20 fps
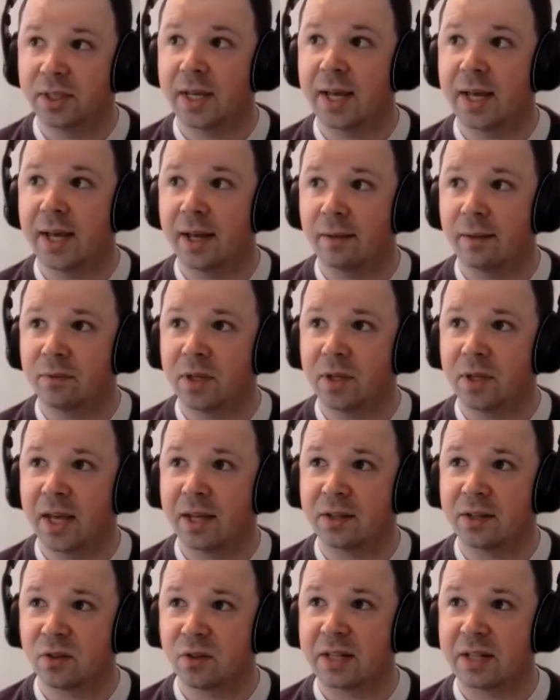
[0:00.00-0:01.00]
yeah,
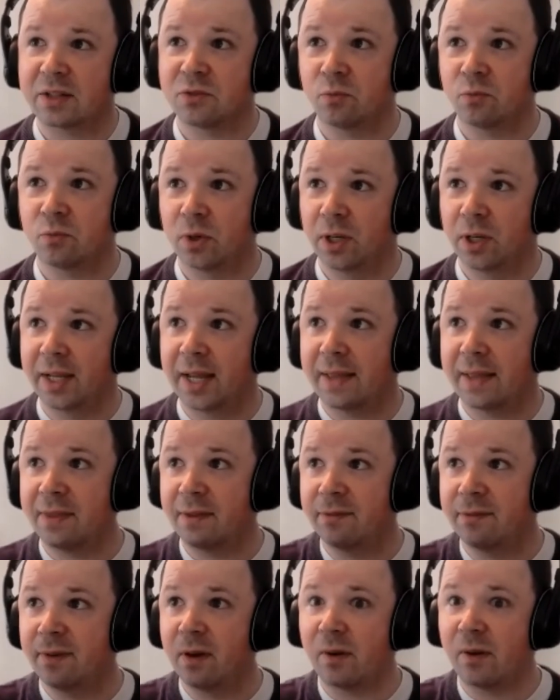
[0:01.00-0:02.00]
yeah. So that's really at
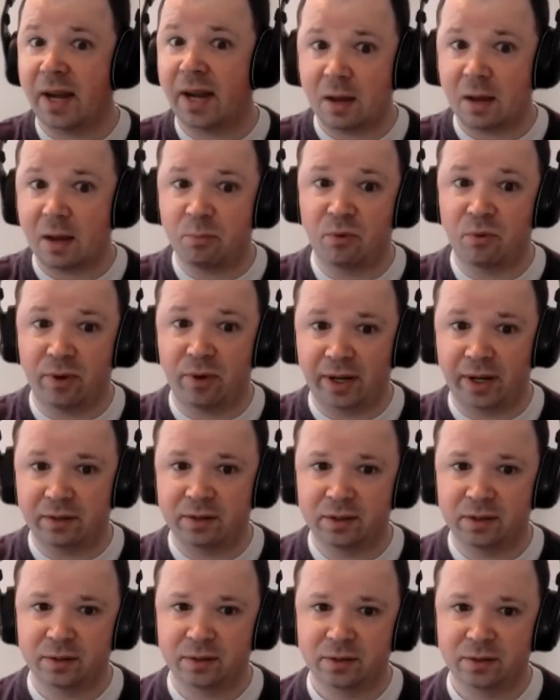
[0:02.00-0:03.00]
the very upper end.
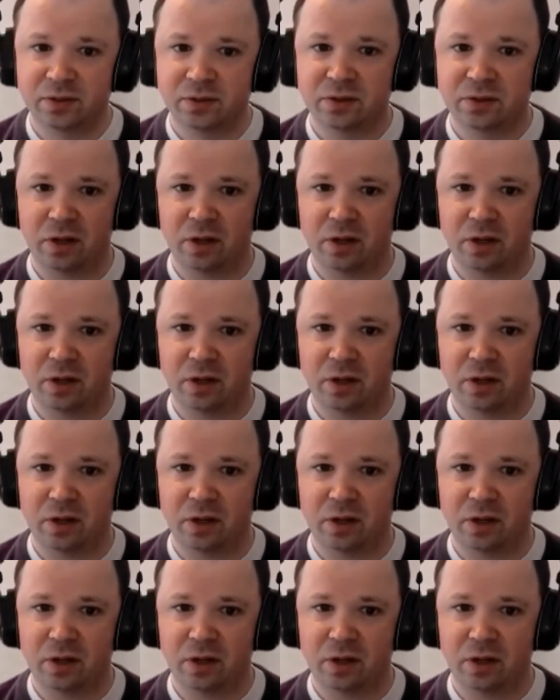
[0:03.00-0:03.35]
Upper so,